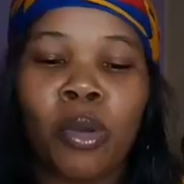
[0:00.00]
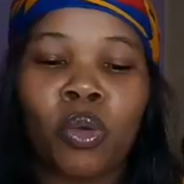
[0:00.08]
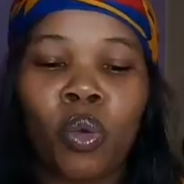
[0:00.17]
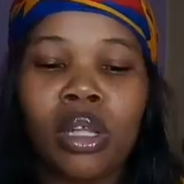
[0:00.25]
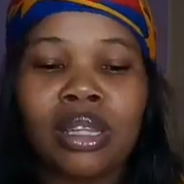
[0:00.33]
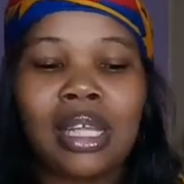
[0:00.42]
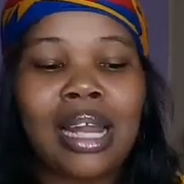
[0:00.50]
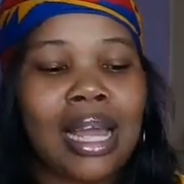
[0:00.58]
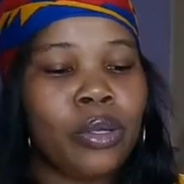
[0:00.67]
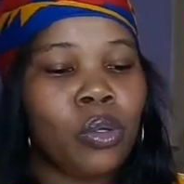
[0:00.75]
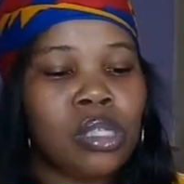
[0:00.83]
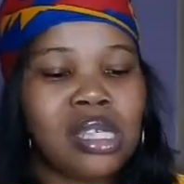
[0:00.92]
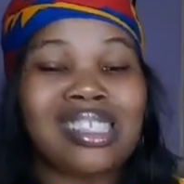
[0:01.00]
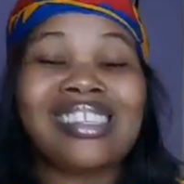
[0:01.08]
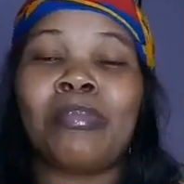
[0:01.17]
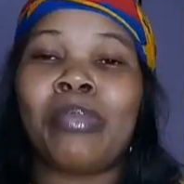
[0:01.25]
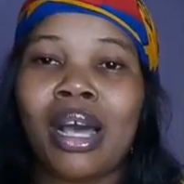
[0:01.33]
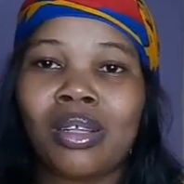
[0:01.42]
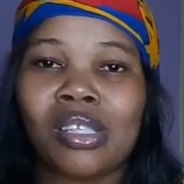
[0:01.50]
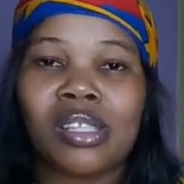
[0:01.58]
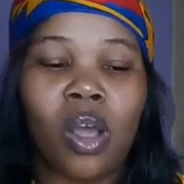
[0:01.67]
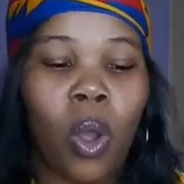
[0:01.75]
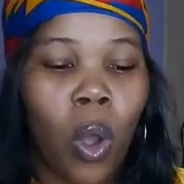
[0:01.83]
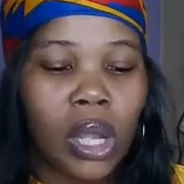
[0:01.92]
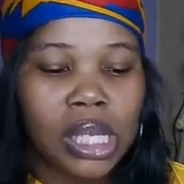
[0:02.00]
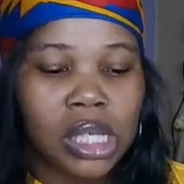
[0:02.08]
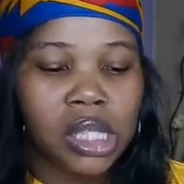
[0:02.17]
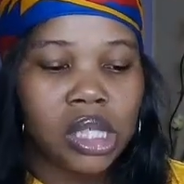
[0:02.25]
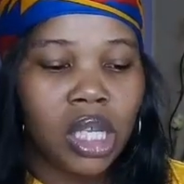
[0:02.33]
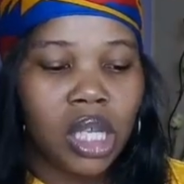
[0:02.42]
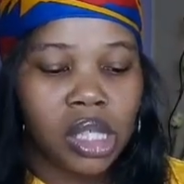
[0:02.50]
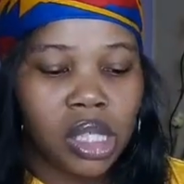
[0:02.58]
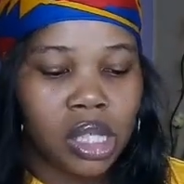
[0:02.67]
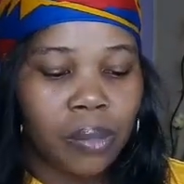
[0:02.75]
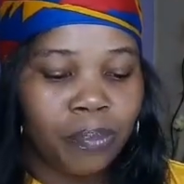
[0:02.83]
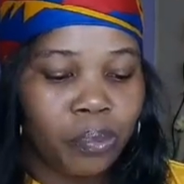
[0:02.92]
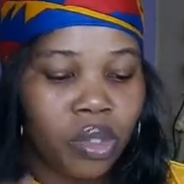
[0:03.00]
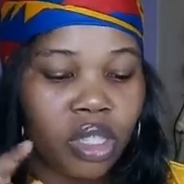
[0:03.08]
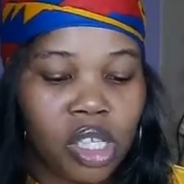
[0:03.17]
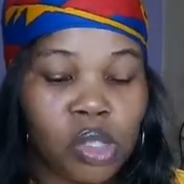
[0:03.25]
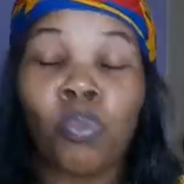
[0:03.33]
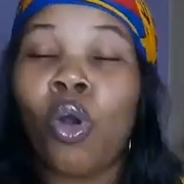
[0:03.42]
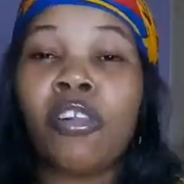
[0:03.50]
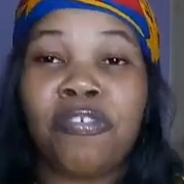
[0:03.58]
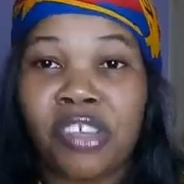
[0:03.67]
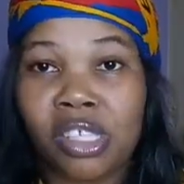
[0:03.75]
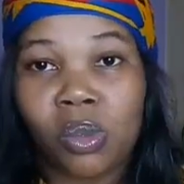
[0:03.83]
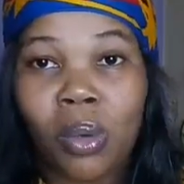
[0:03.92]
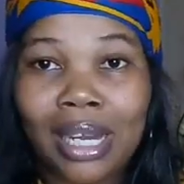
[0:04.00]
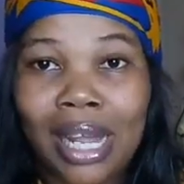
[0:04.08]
But one thing I noticed about Huggies is this Molfix